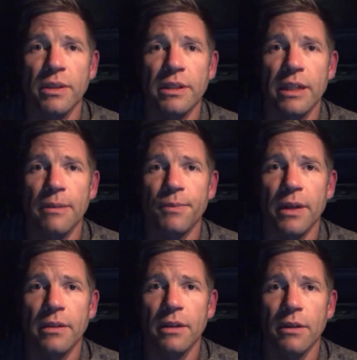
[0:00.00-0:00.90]

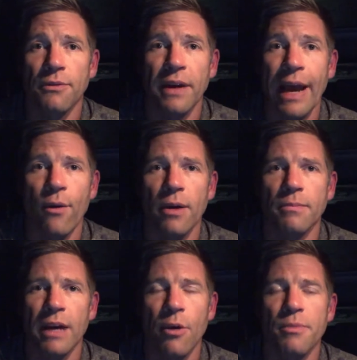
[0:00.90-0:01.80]
and kind of how
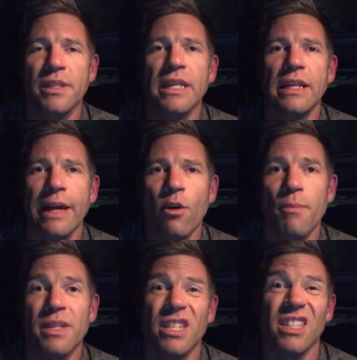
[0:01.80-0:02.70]
I'm seen and how
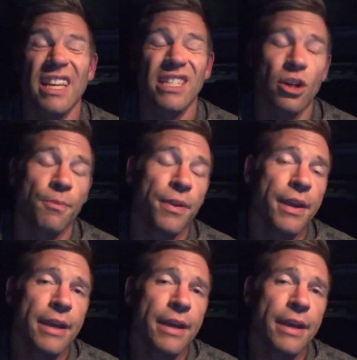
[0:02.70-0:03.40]
I'm positioned there. So